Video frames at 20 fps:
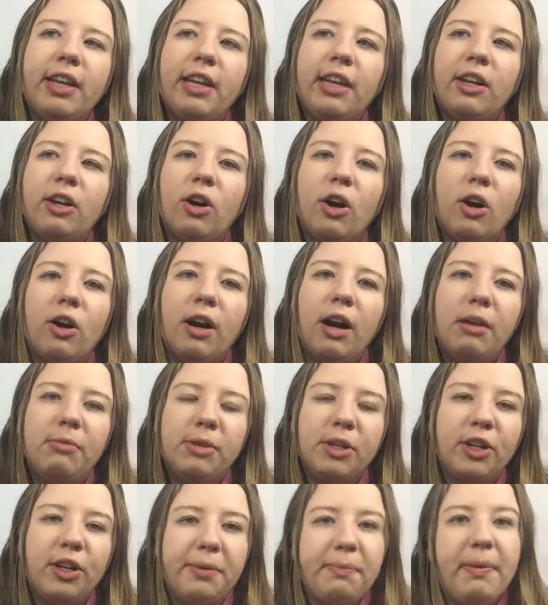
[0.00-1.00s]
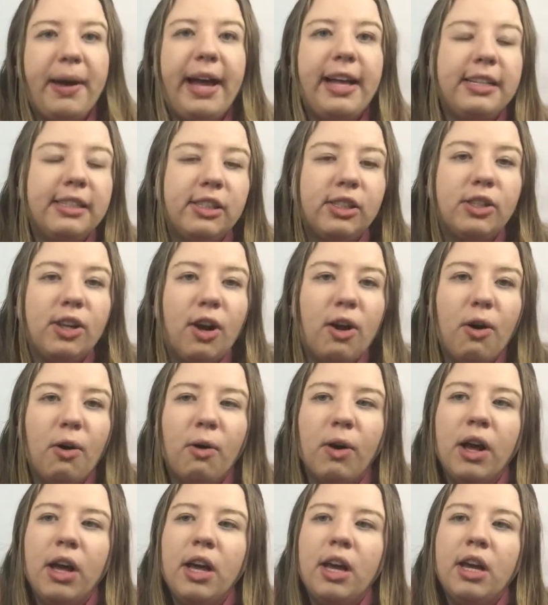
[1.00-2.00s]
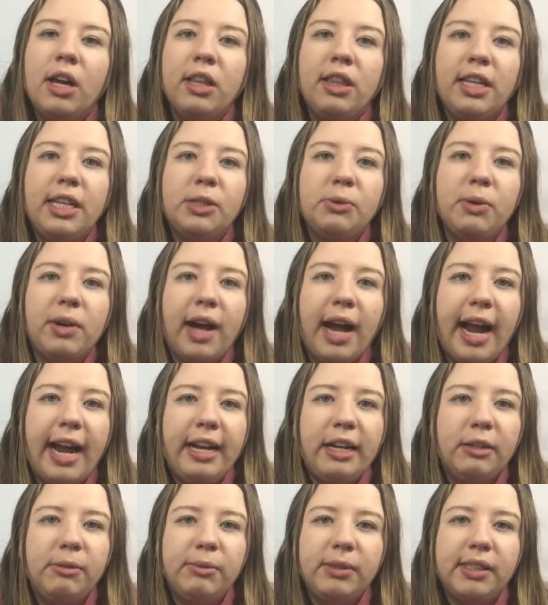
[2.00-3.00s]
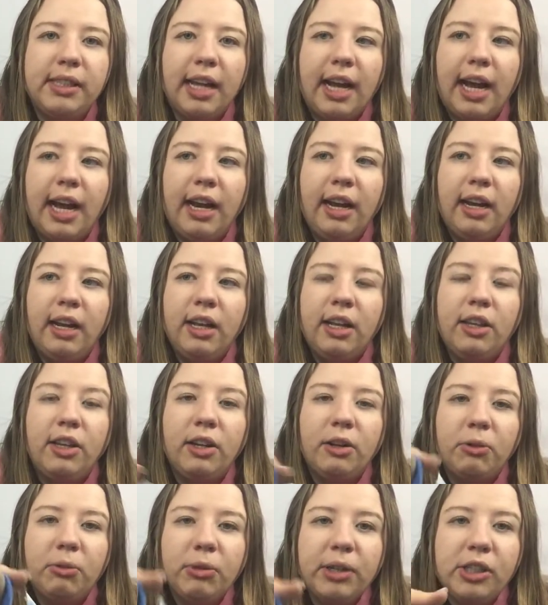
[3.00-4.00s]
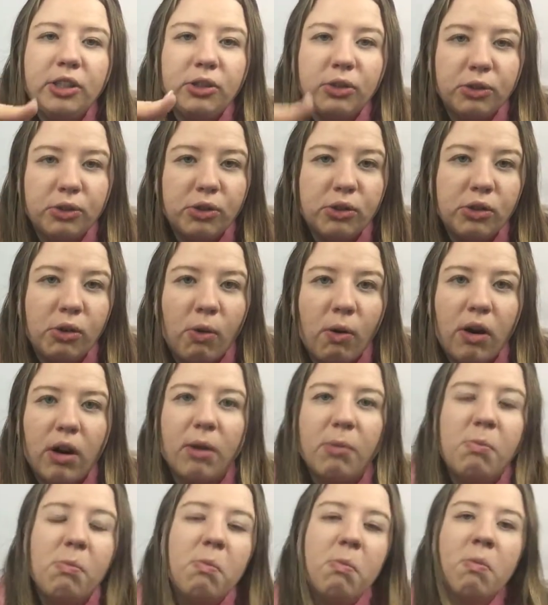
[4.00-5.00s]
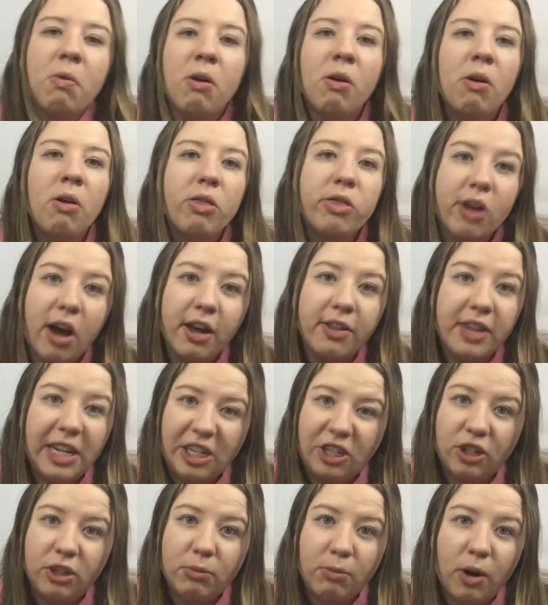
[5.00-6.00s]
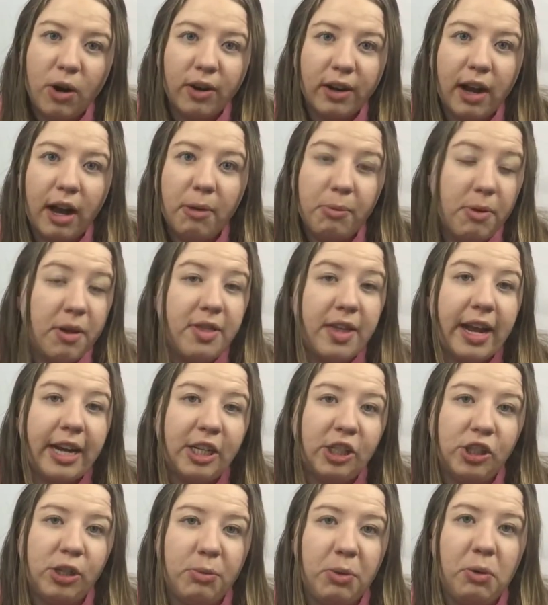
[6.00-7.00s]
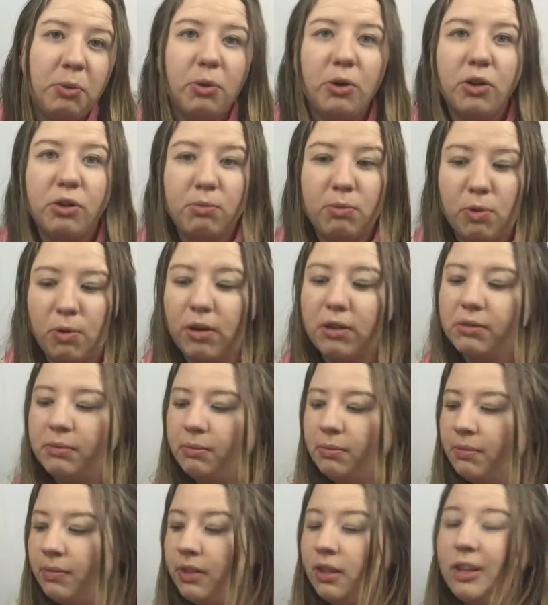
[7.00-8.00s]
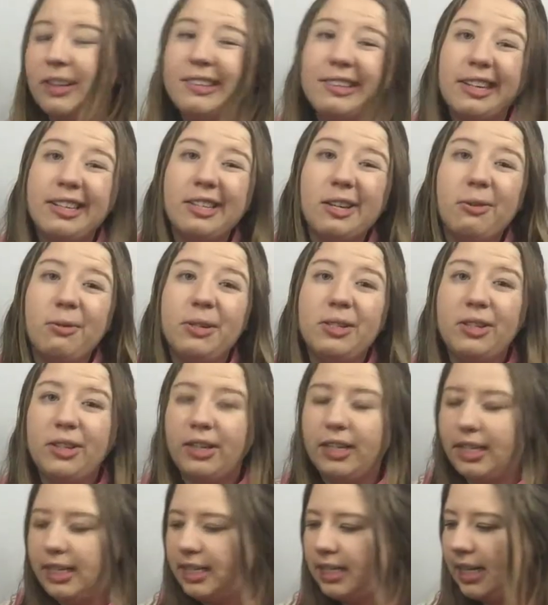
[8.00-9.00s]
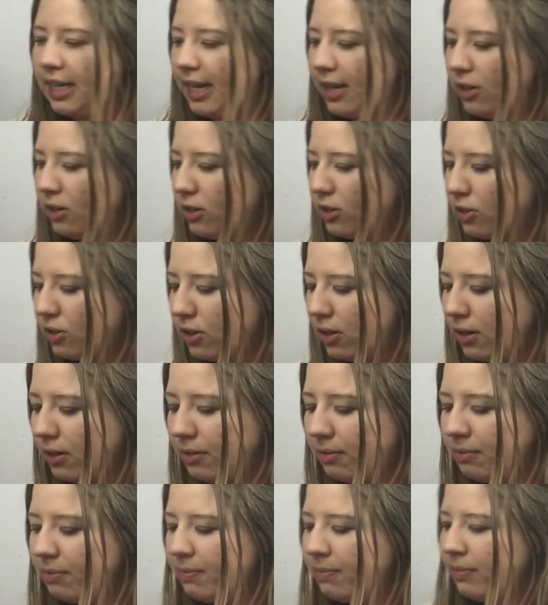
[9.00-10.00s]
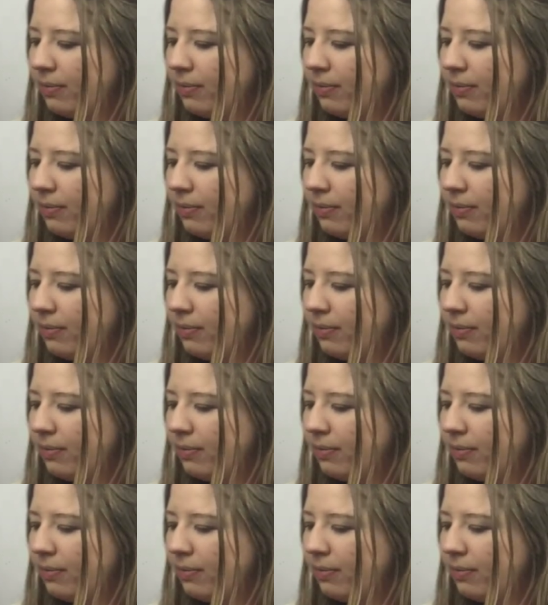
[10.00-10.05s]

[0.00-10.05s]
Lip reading: it are a good bet. So these were items that the original store thought they should mark up and that it should be worth more. So that's always a good indicator to start.